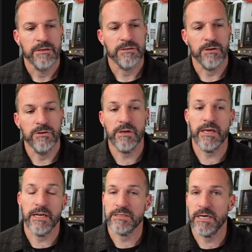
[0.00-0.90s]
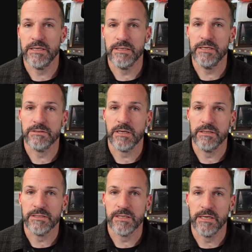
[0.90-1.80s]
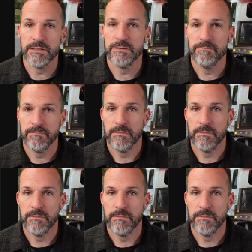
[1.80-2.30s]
So you can get a ton of deals on these things.